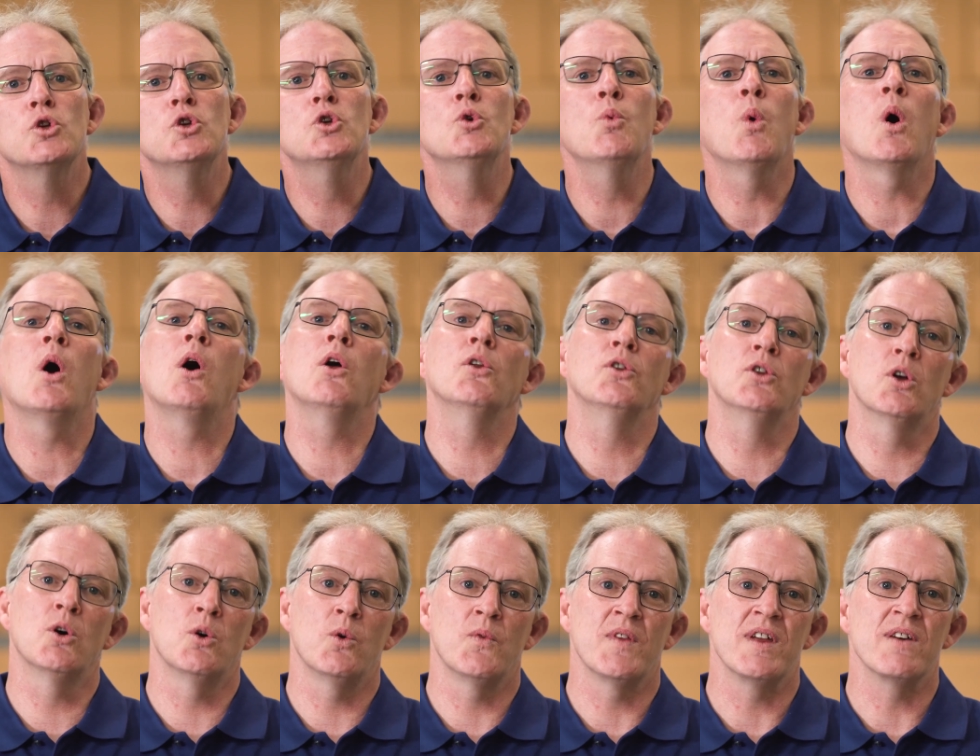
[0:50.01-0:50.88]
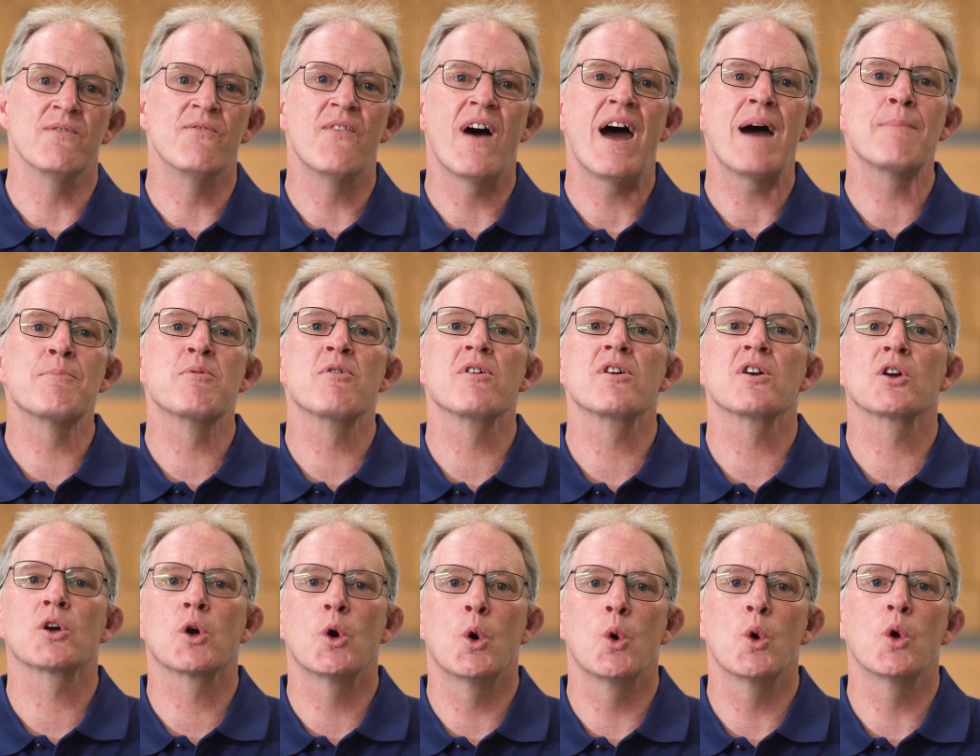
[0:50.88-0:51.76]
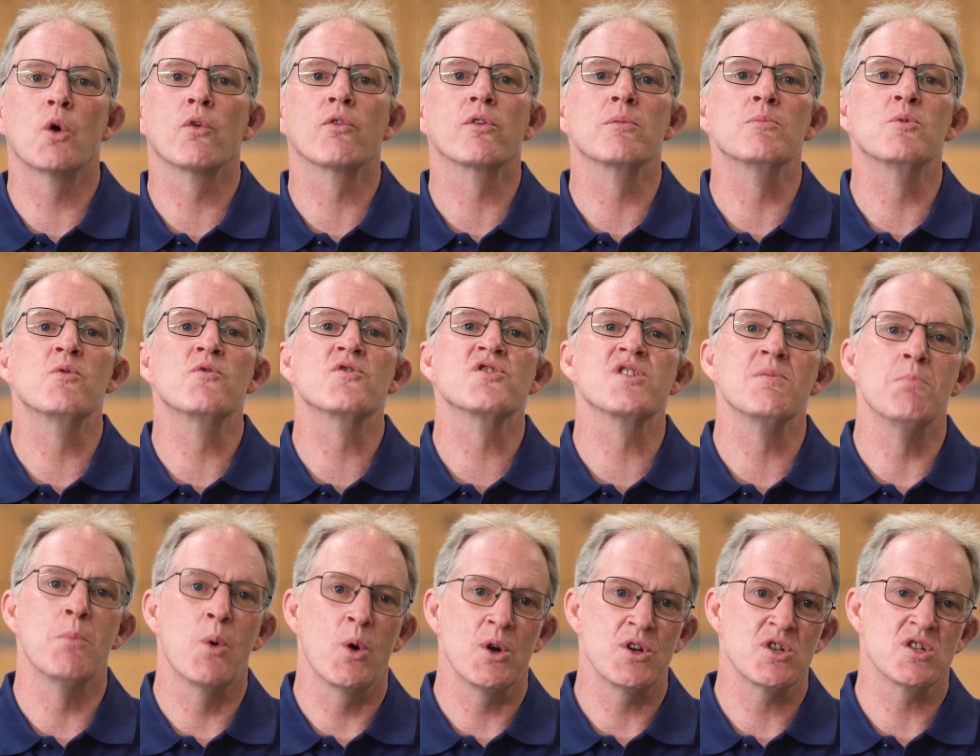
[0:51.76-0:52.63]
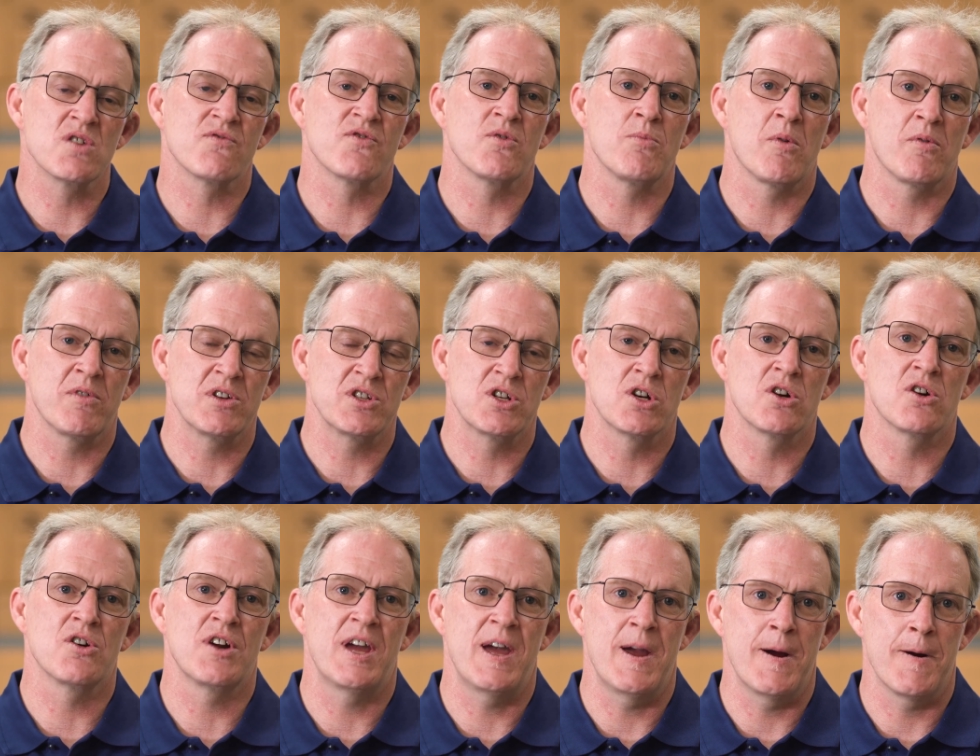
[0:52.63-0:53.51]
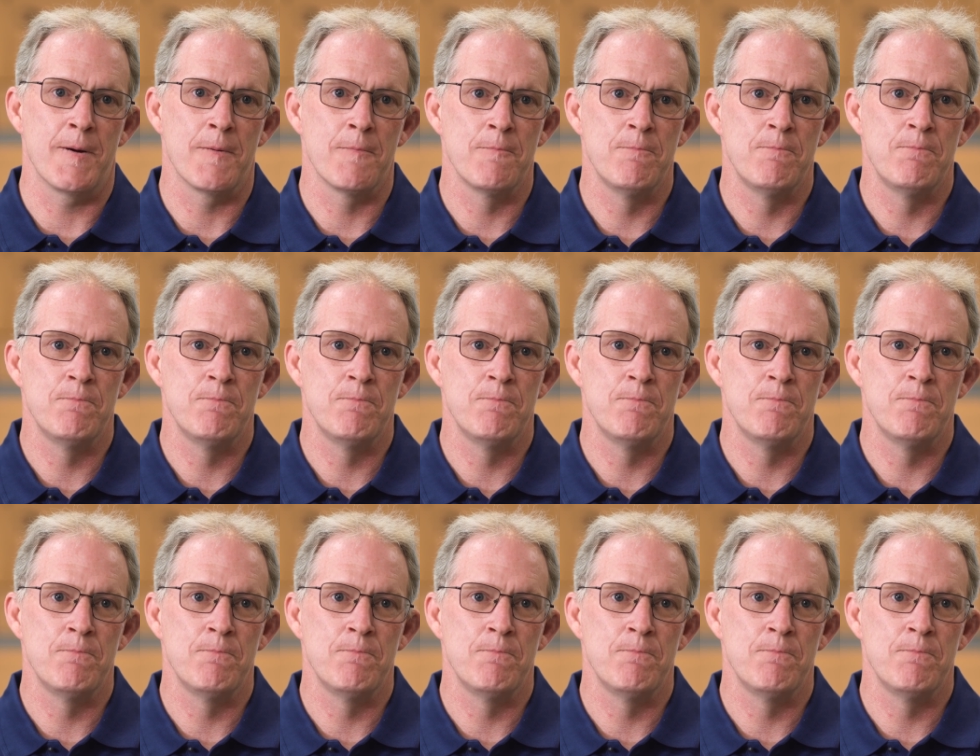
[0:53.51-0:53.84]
You all know the evaporator coil removes the moisture from the return air.